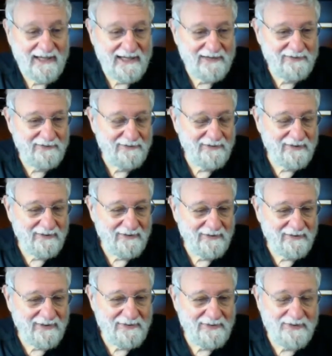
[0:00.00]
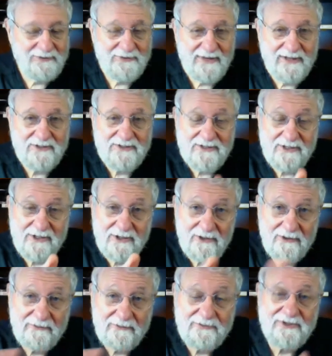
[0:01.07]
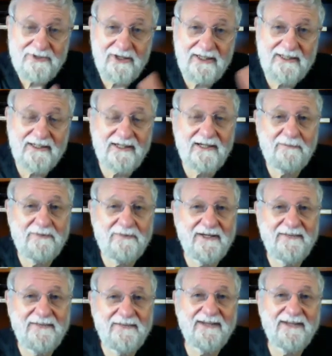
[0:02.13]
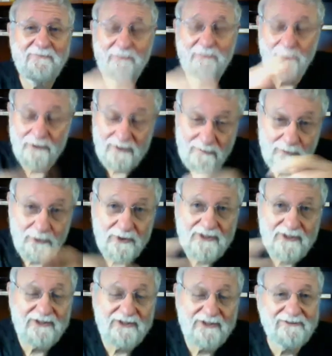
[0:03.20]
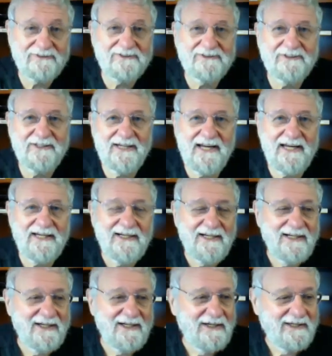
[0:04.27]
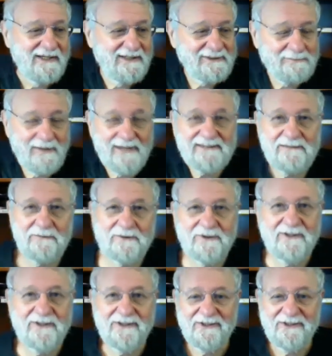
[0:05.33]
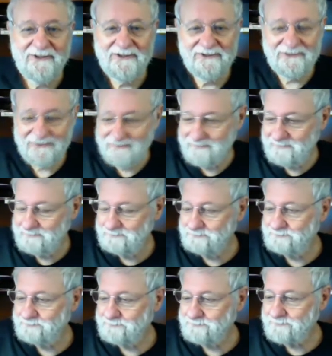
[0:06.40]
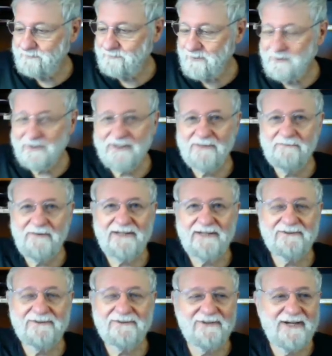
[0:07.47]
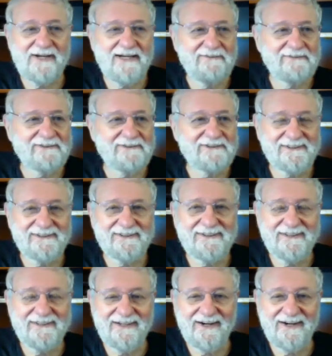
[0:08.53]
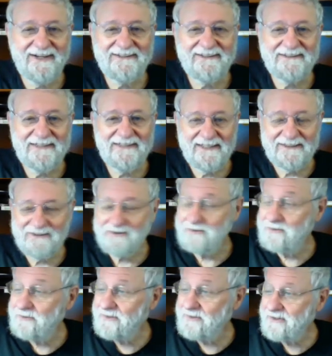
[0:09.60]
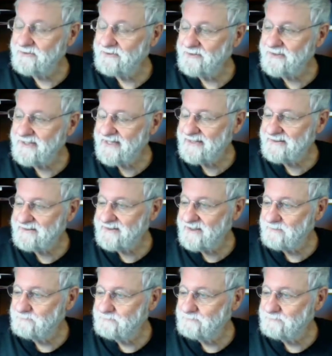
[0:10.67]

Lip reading: And then curves started to come in, and more curves. And today it's possible. Look at Michael Graves, the architect, or look at